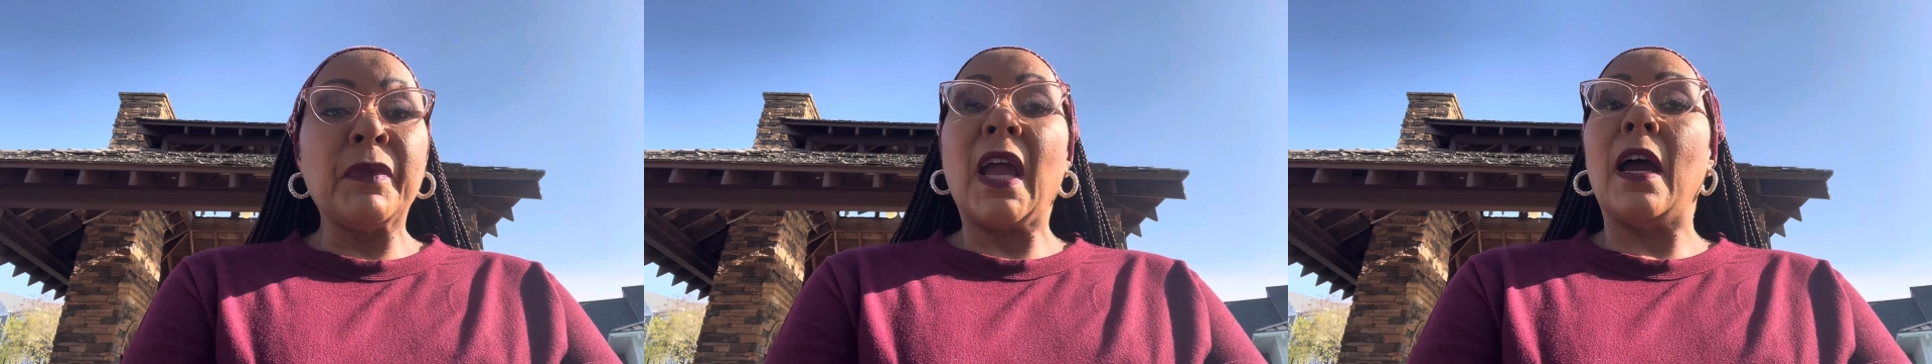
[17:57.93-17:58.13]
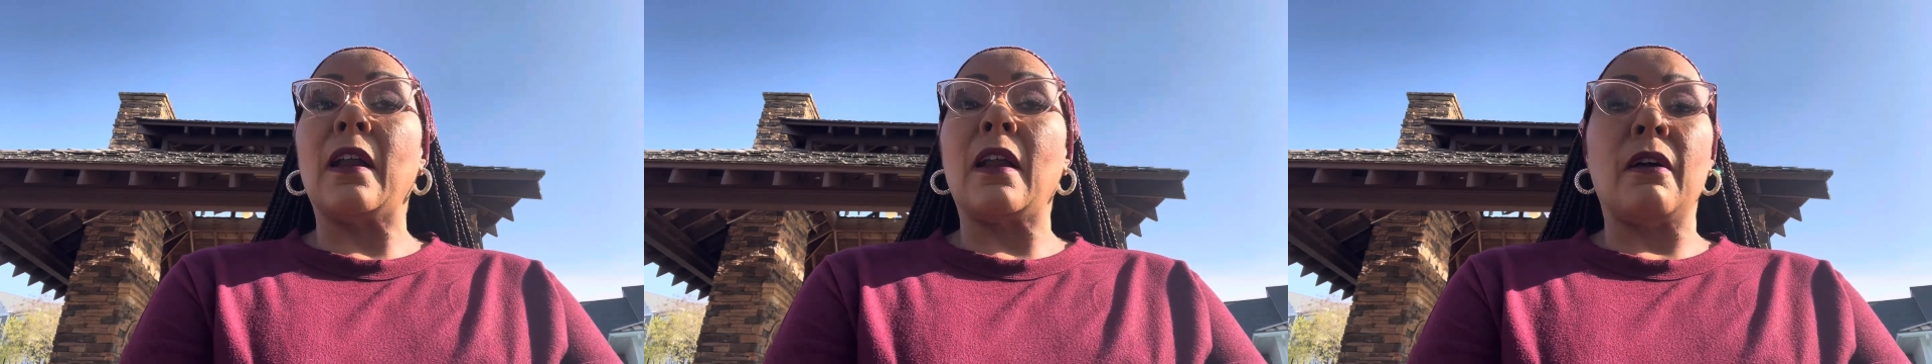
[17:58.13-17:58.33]

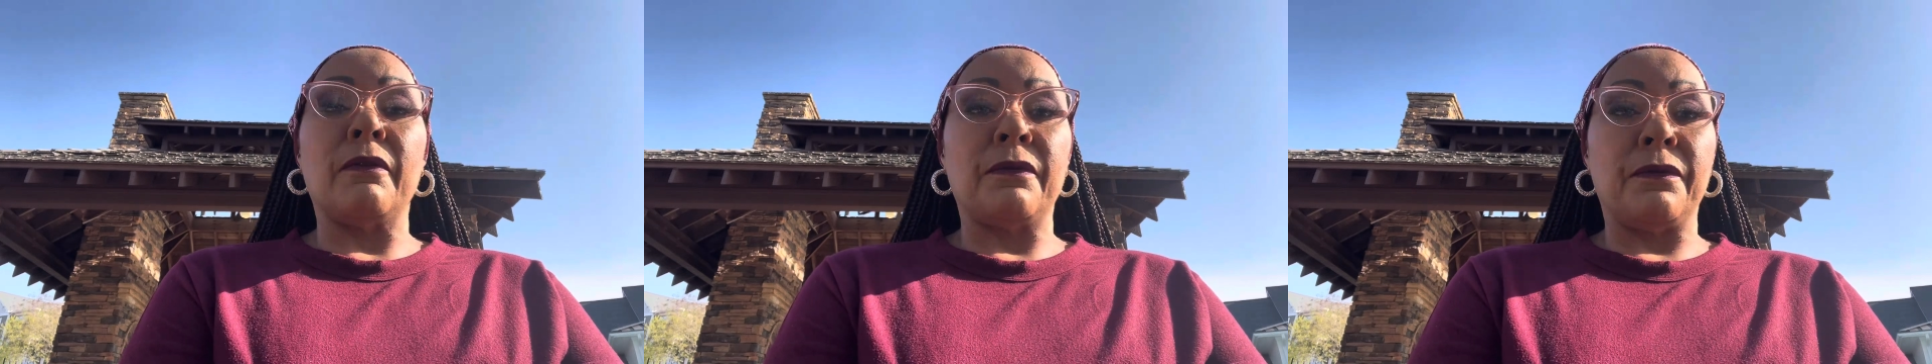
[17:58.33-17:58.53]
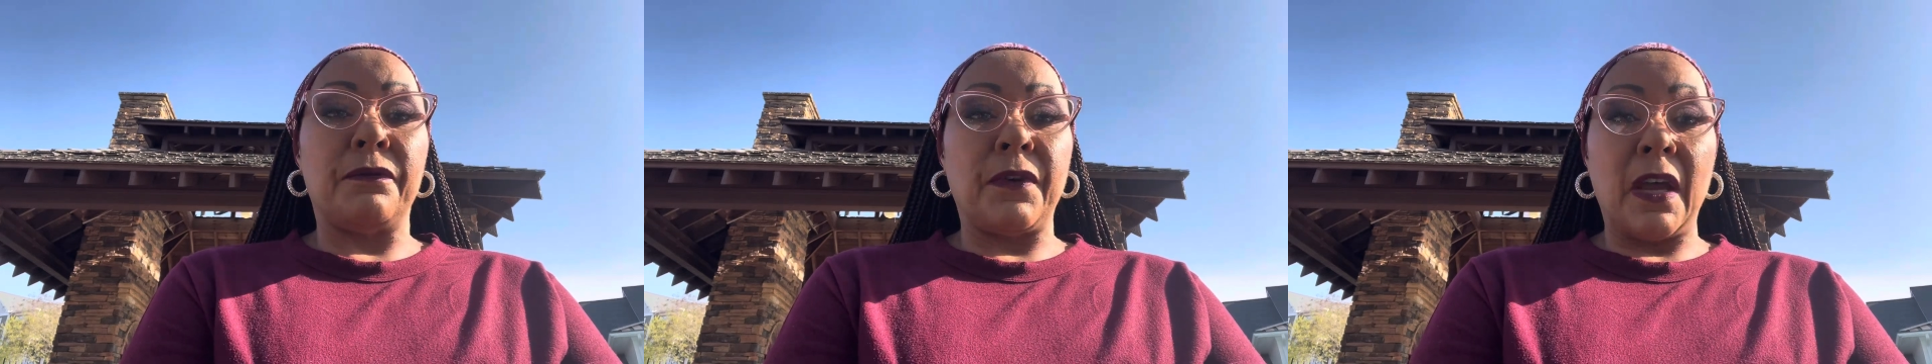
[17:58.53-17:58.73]
and
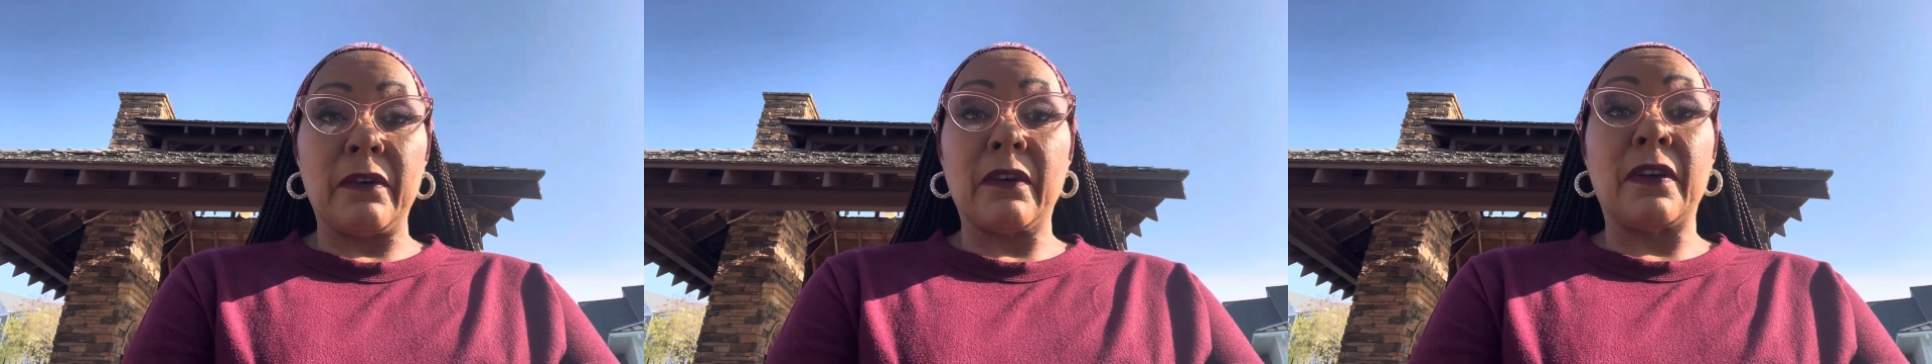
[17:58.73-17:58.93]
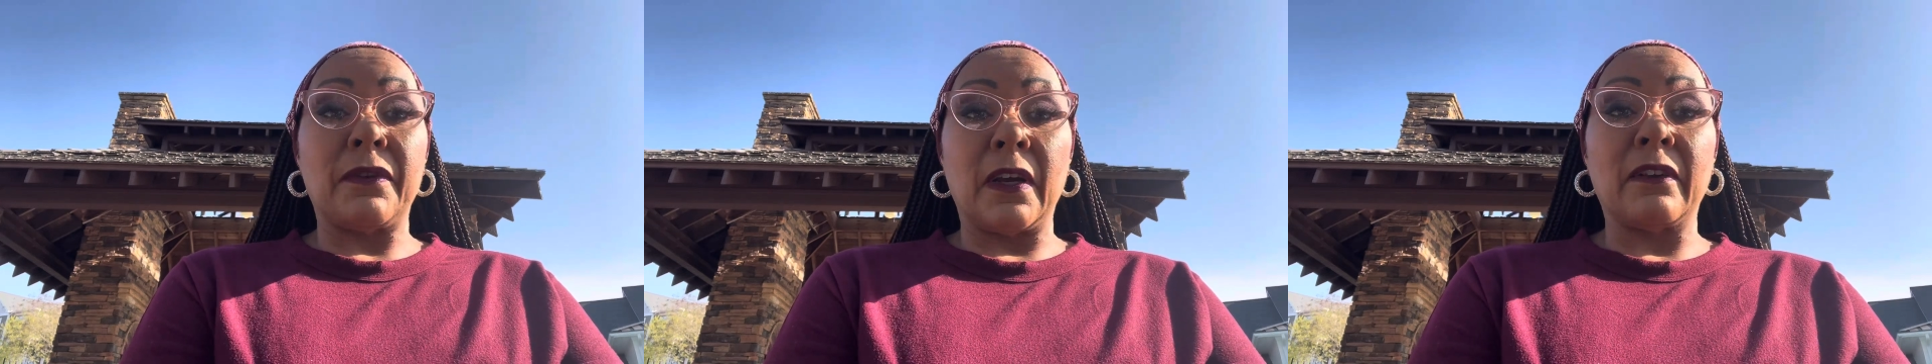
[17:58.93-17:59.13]
I'm
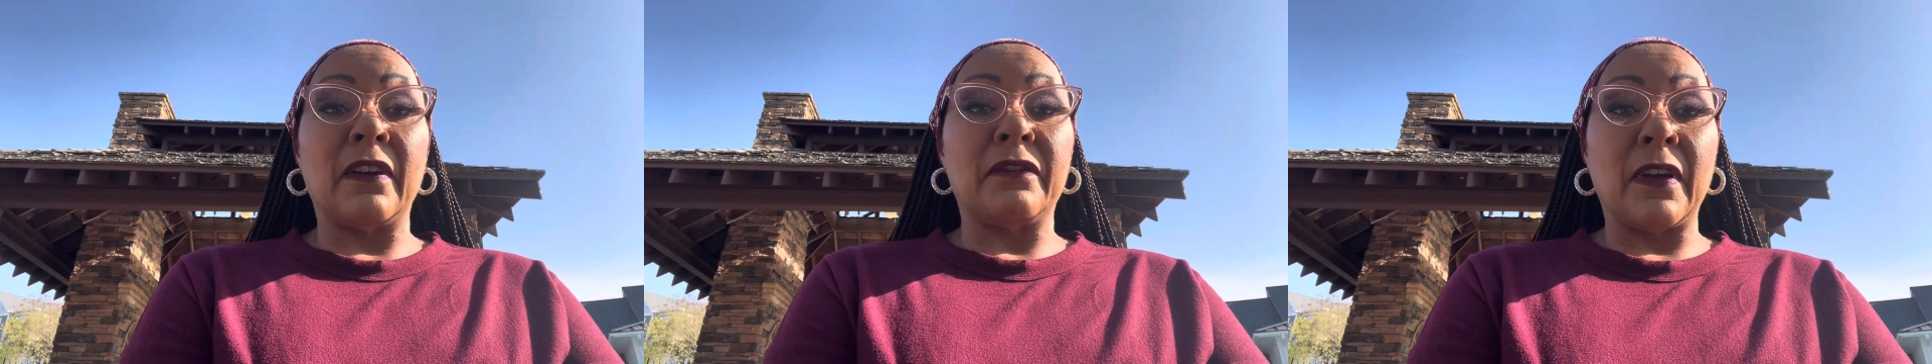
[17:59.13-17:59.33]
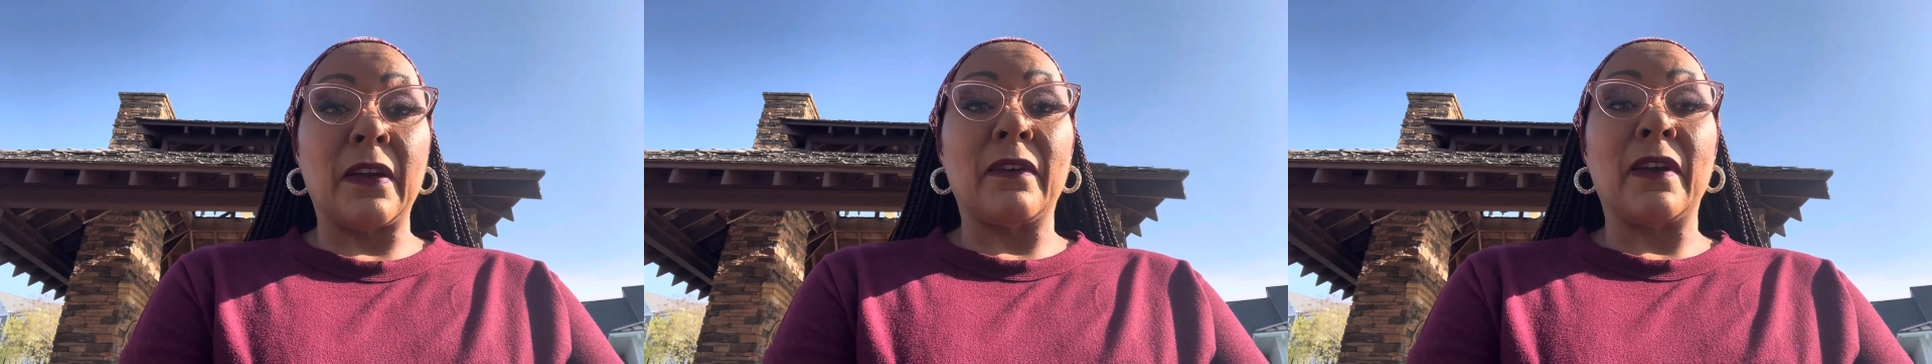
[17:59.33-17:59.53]
very, very,
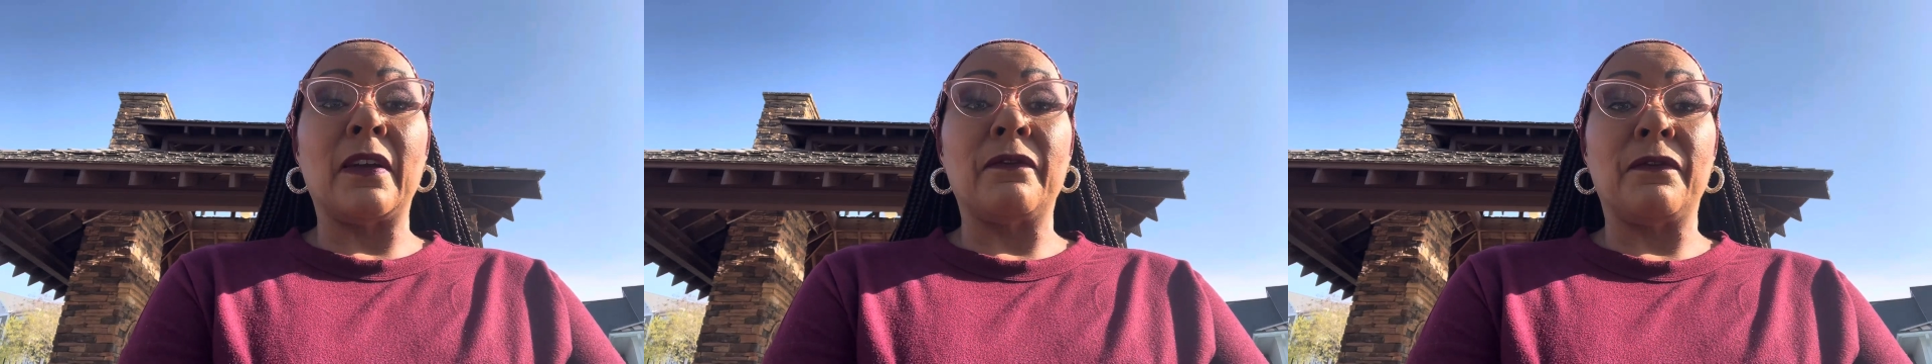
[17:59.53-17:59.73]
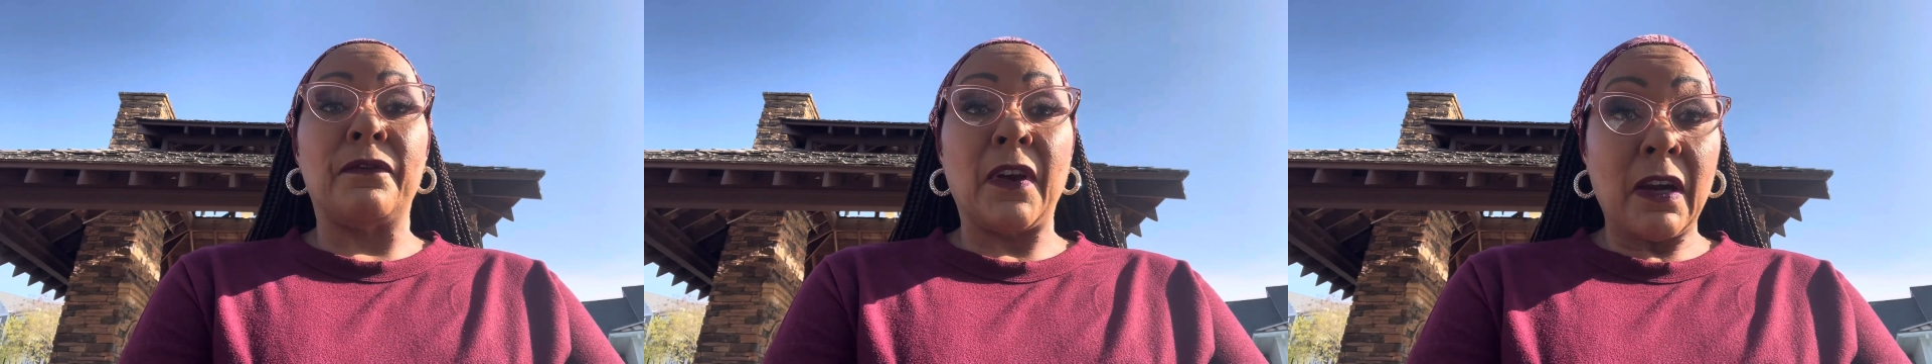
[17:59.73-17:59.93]
very,
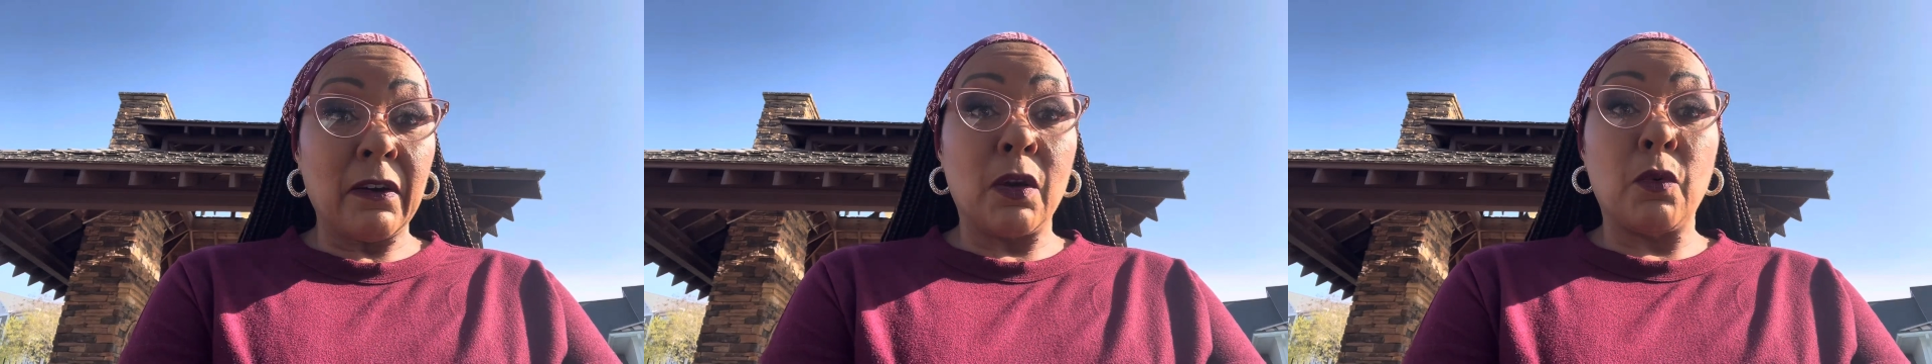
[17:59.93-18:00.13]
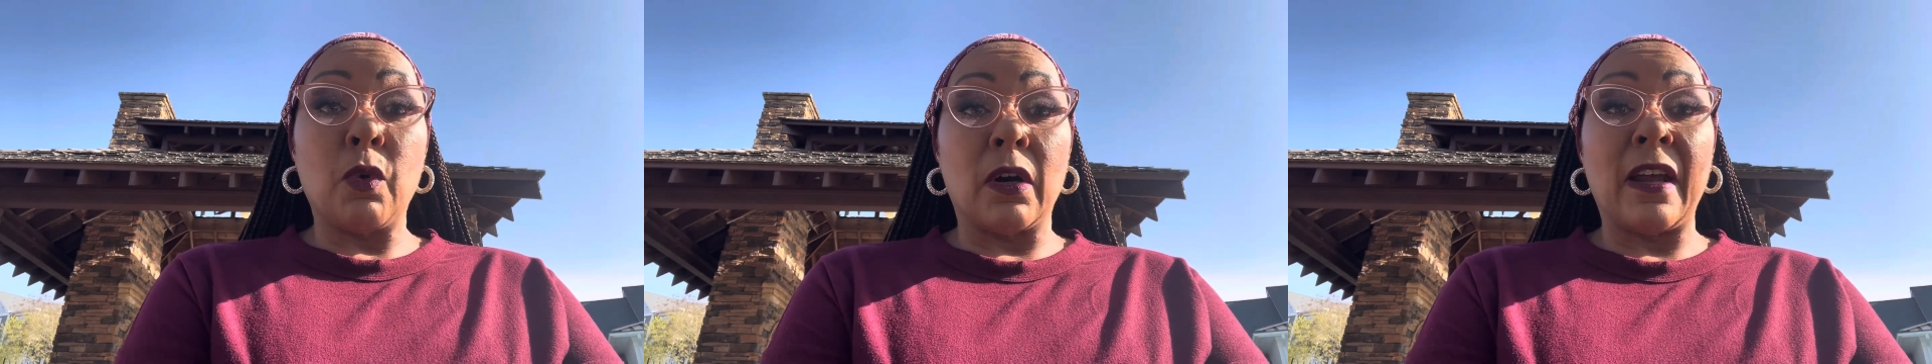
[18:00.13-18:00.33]

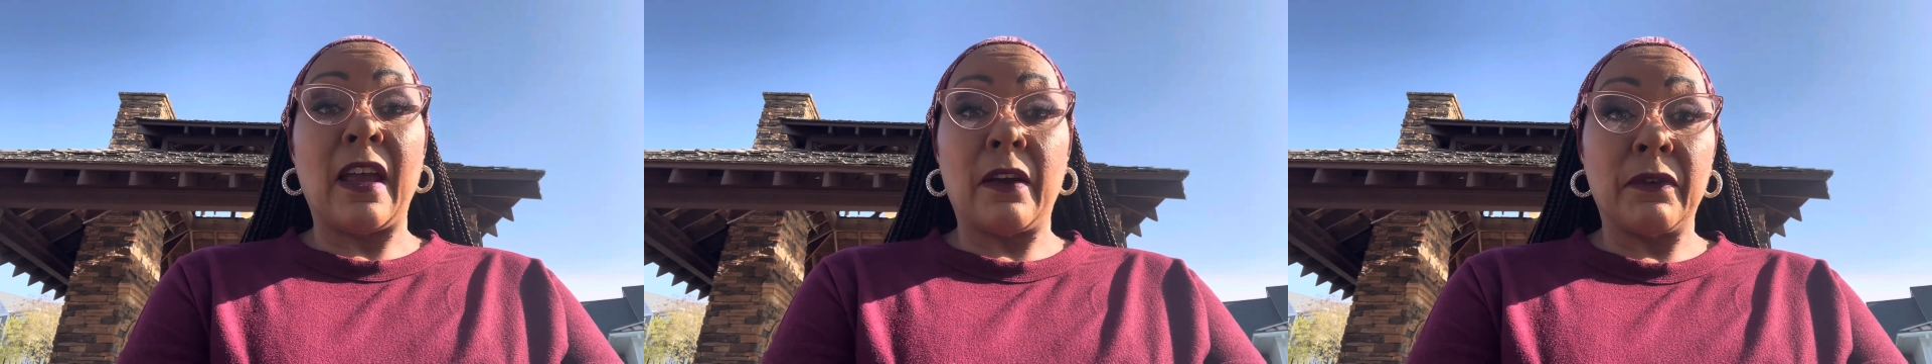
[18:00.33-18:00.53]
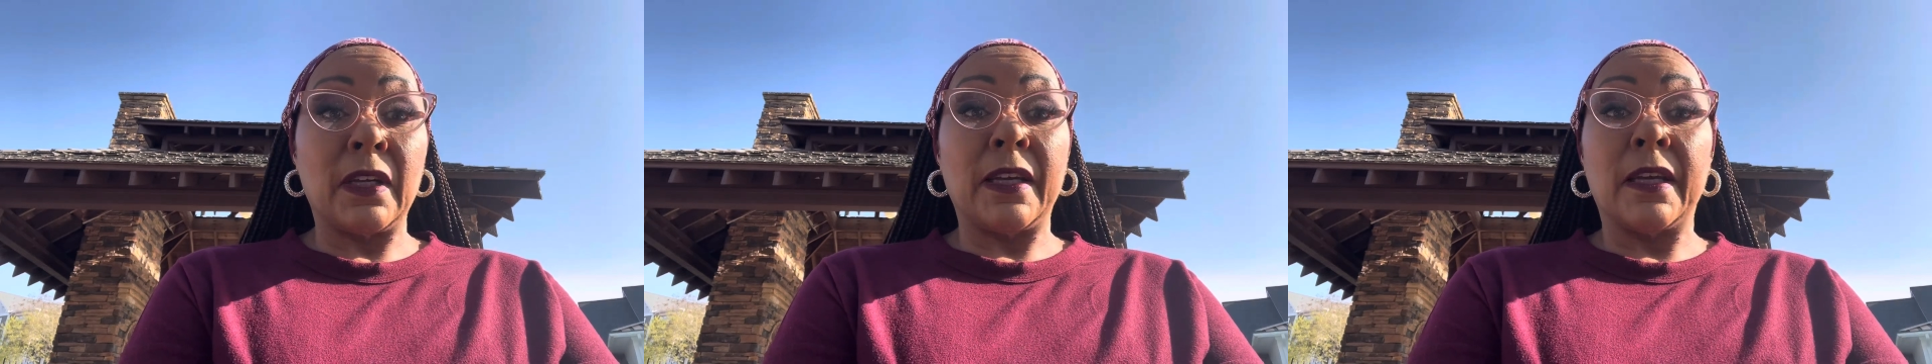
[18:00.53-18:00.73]
very well heavily